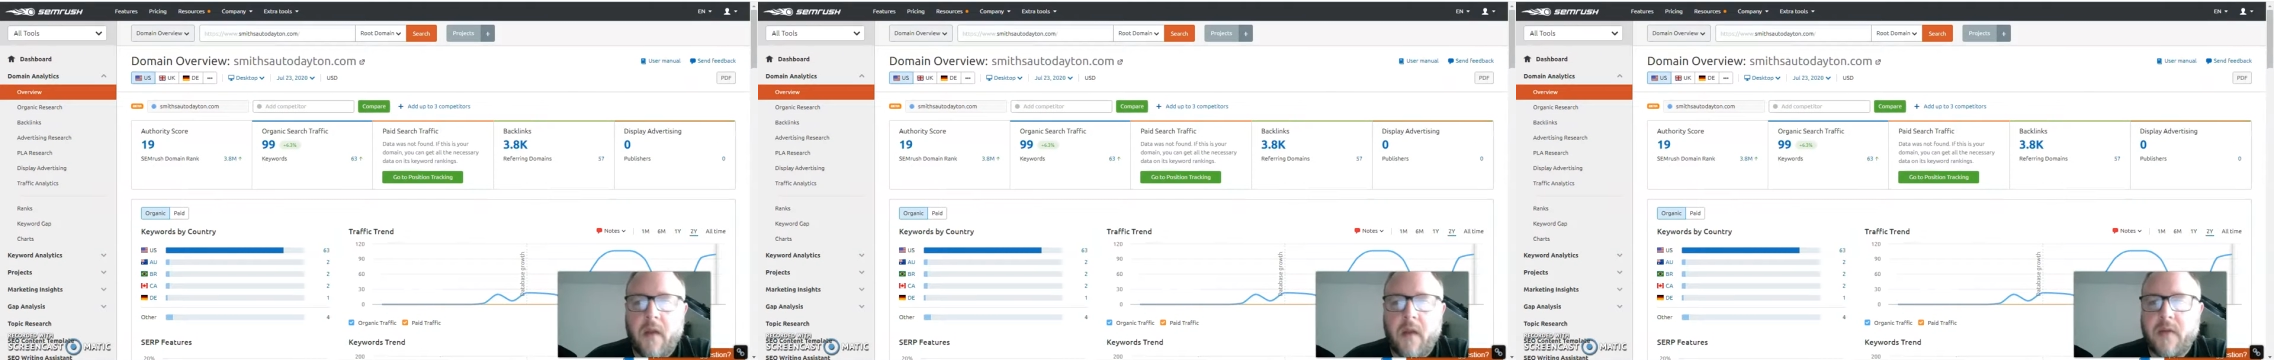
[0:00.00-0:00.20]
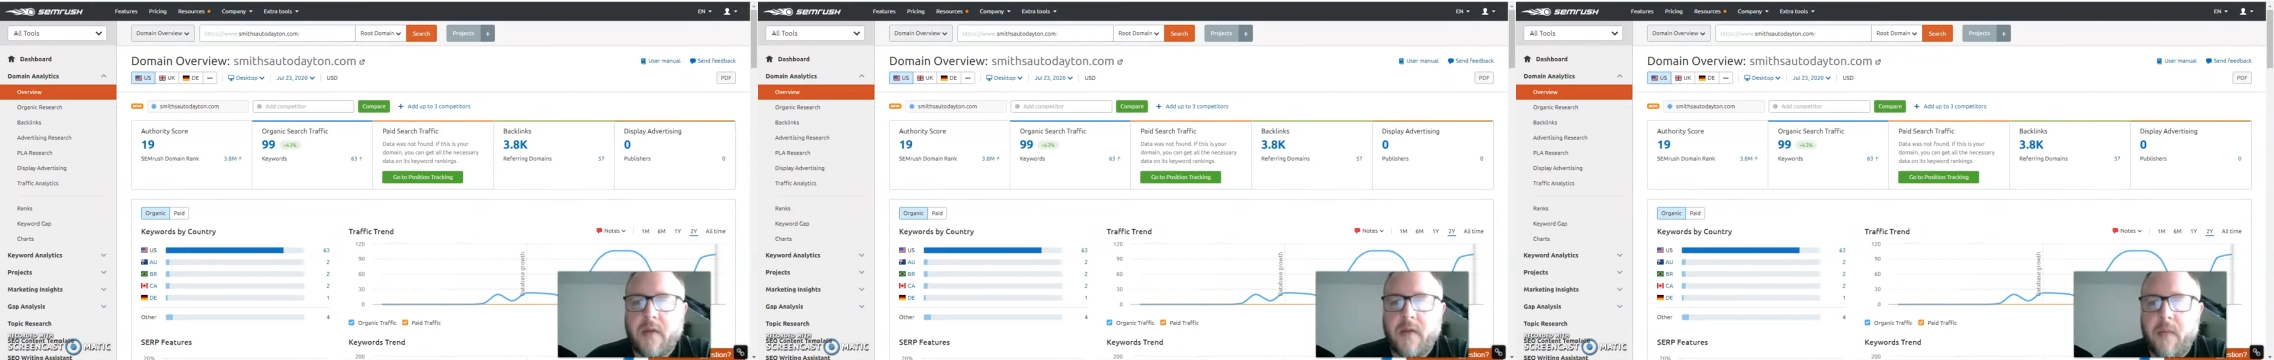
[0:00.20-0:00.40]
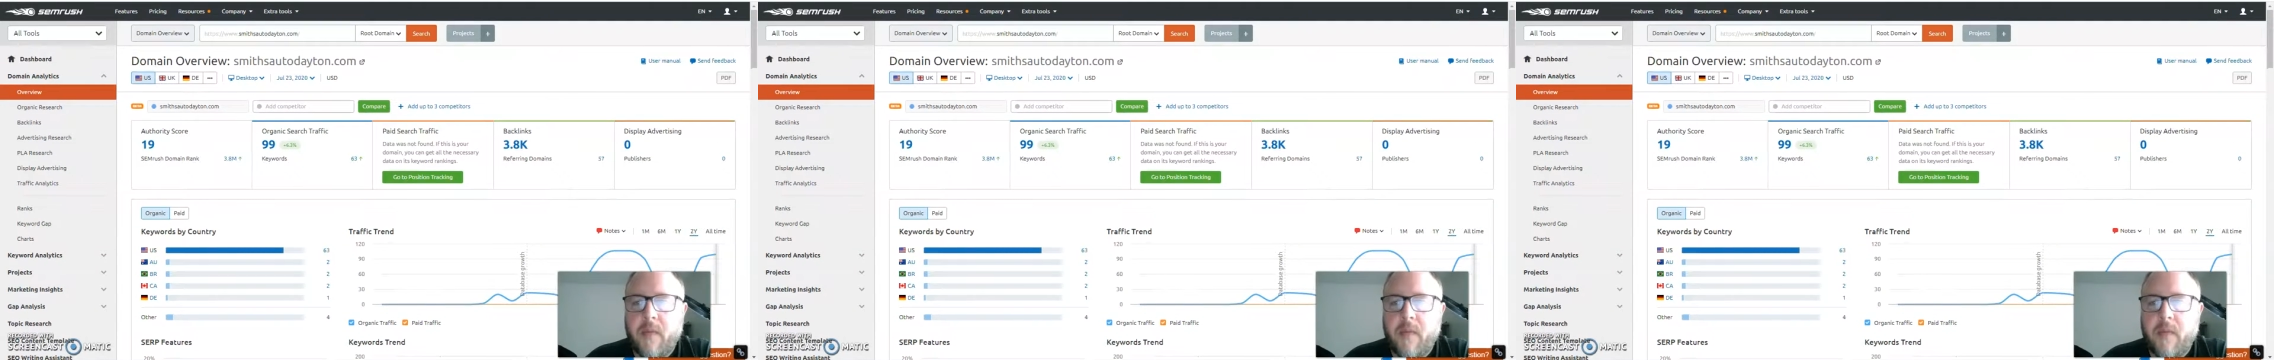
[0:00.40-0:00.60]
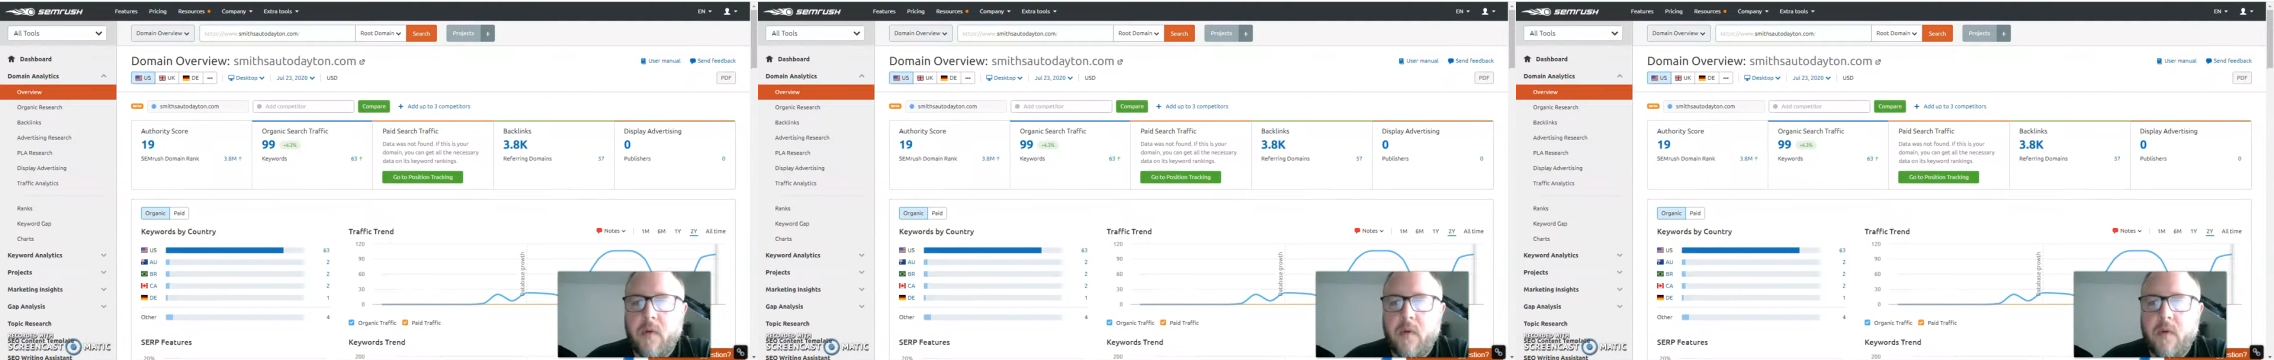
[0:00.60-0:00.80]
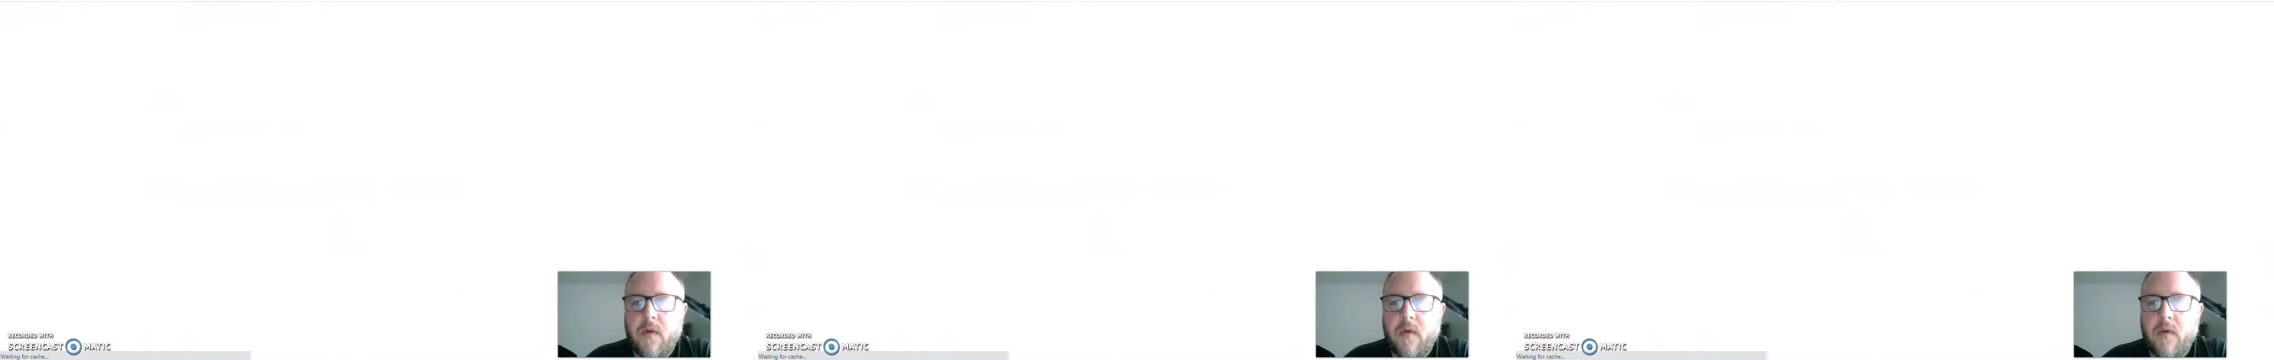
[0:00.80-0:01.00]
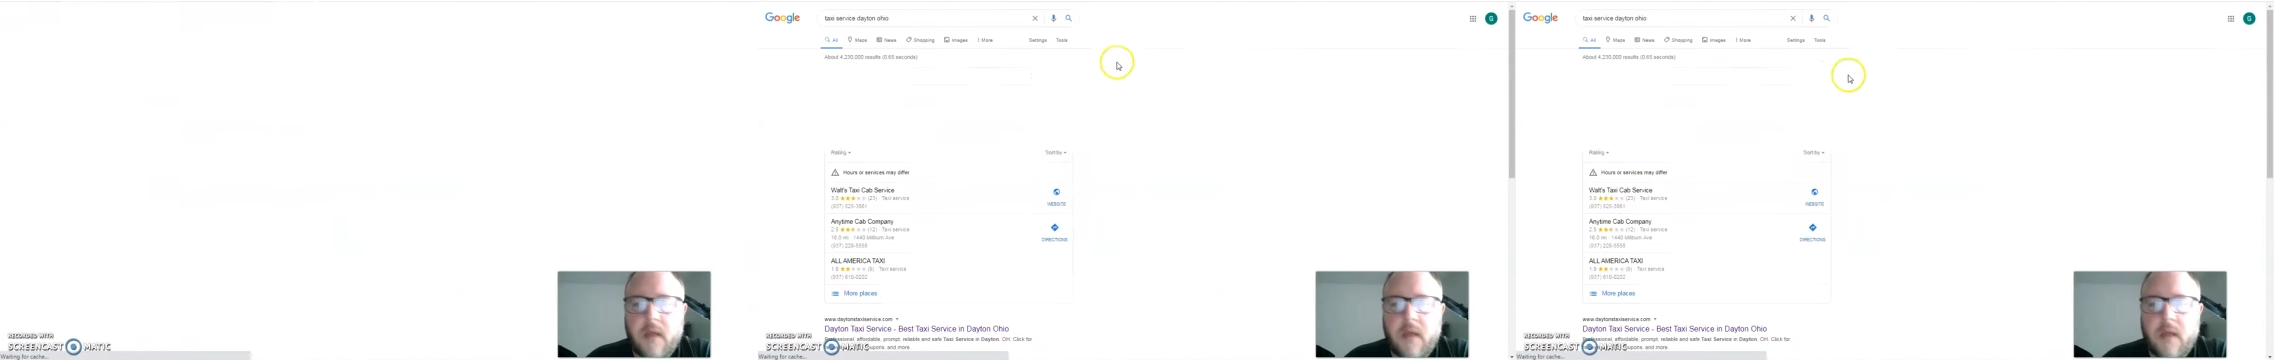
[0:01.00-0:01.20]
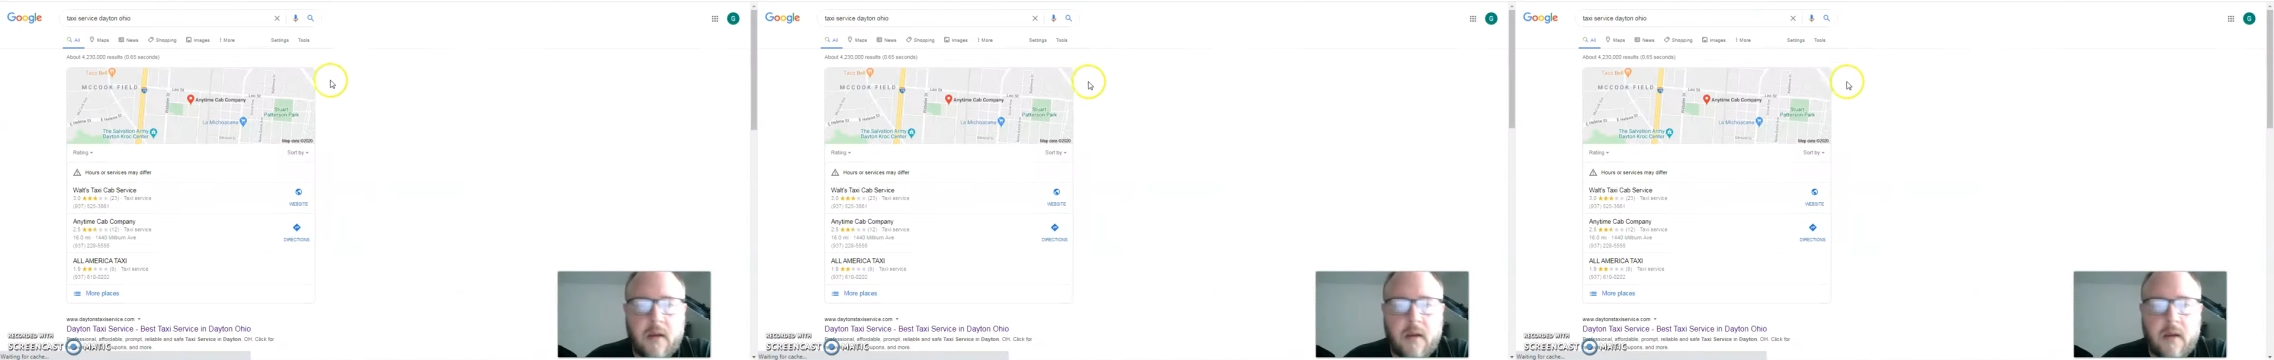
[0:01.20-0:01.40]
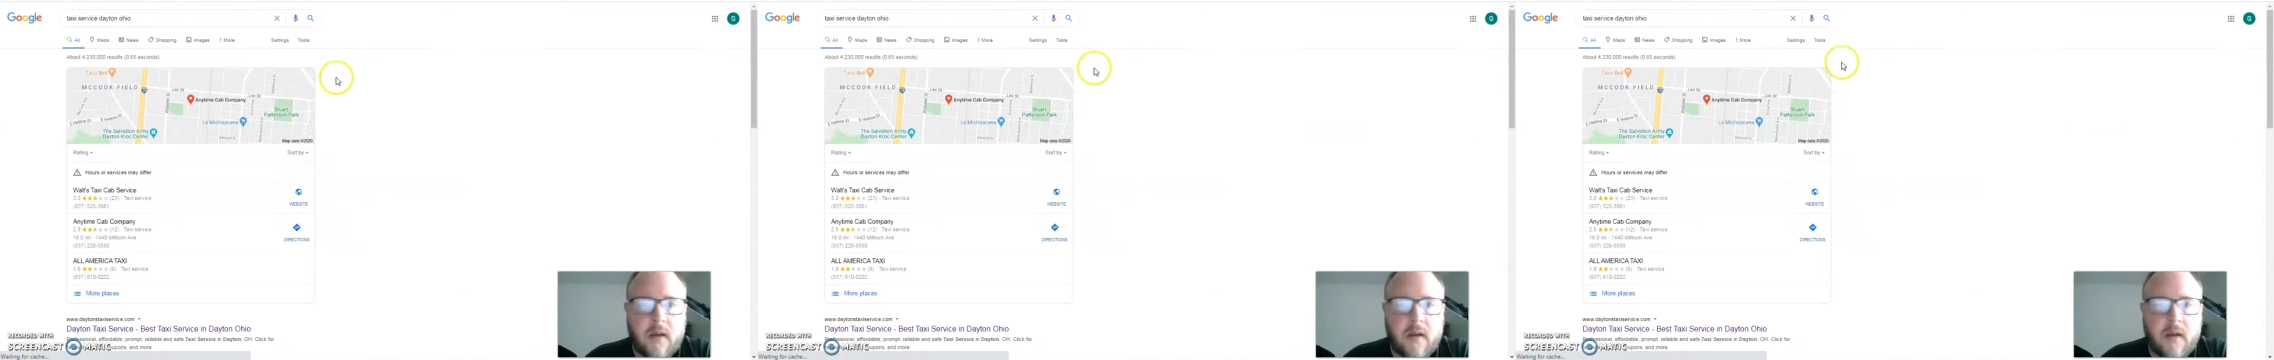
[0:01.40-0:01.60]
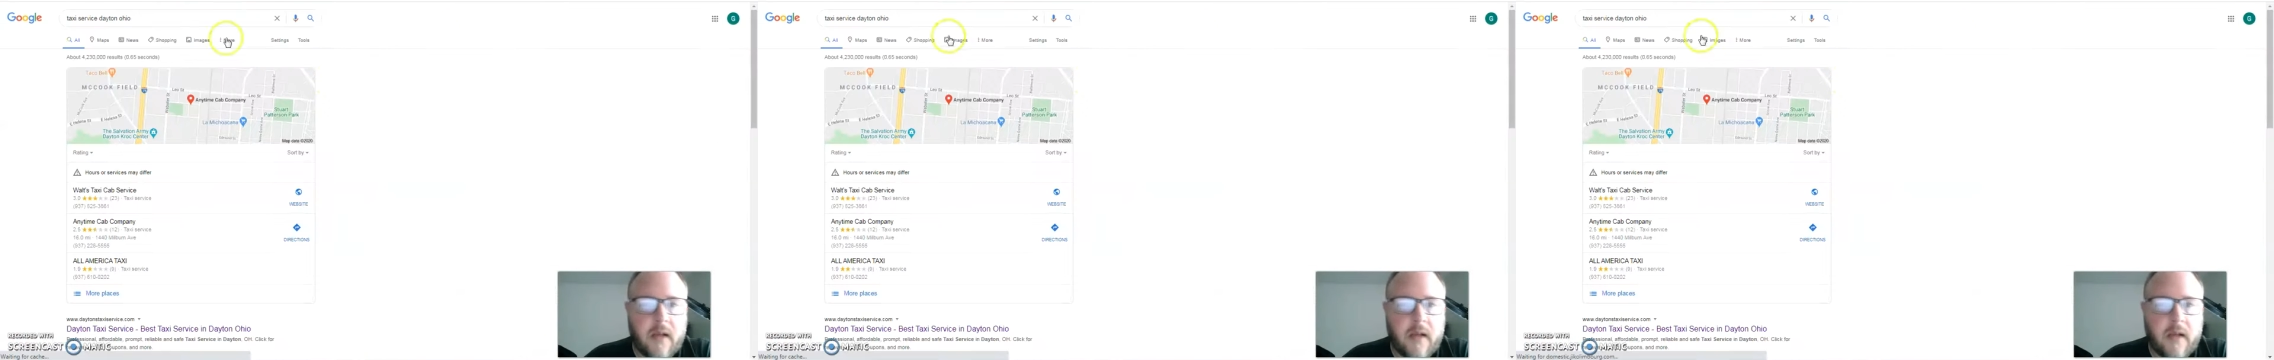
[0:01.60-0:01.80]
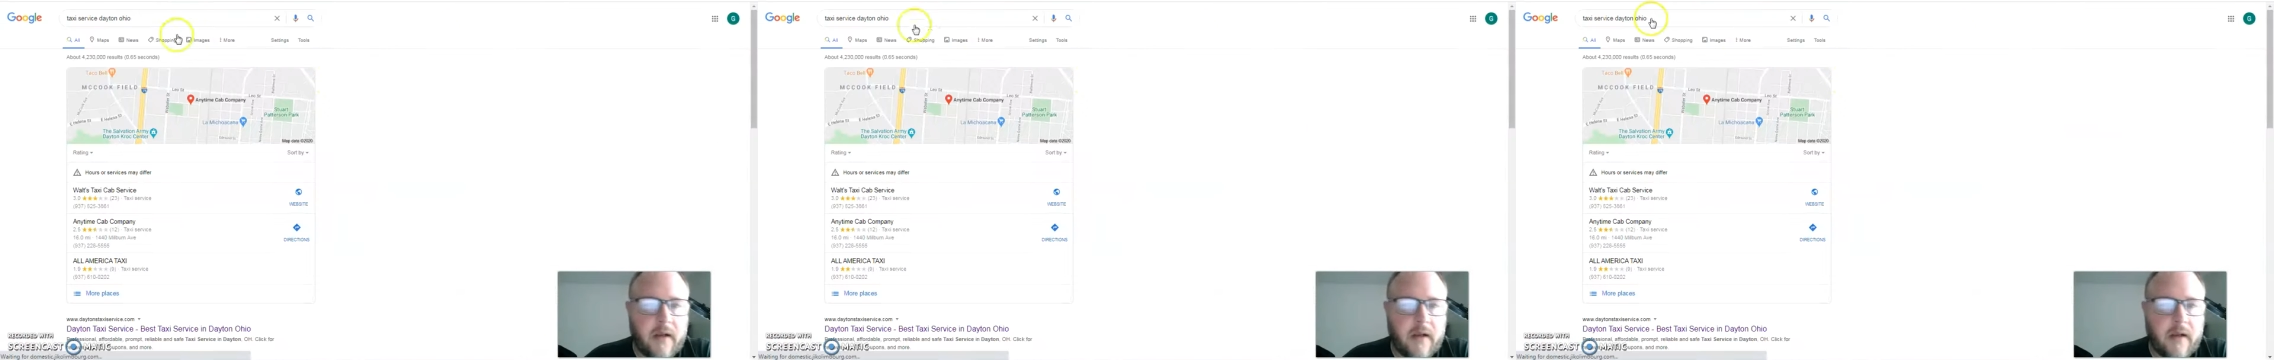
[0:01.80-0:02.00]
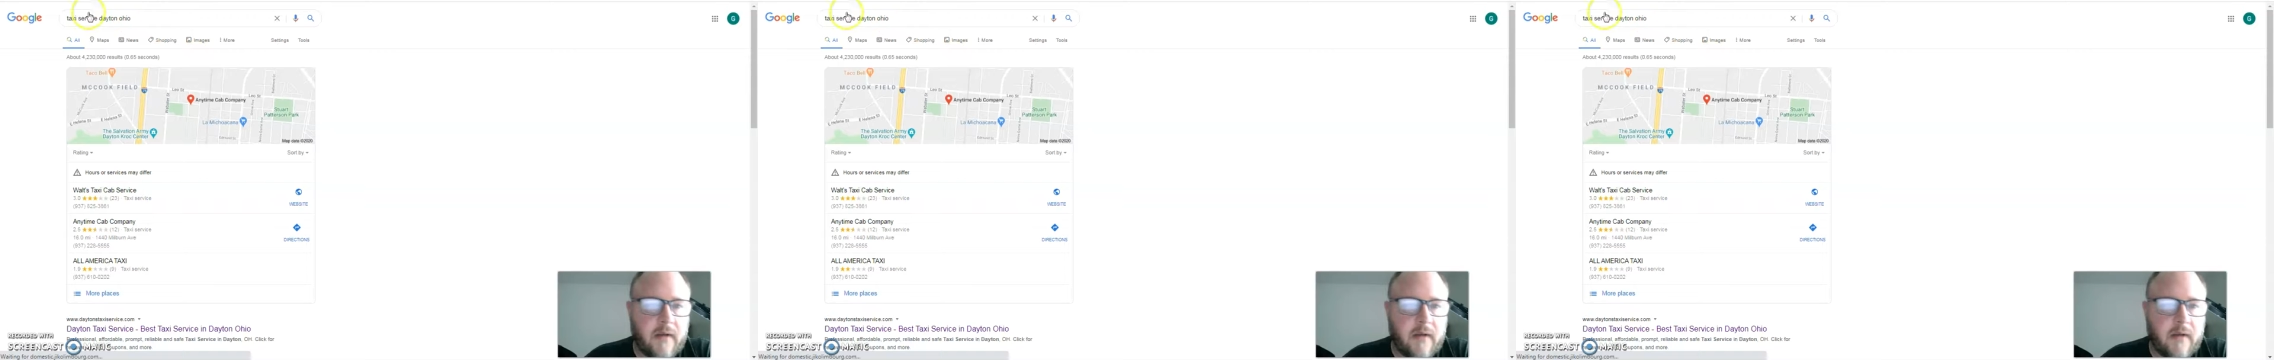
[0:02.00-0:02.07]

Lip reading: example, I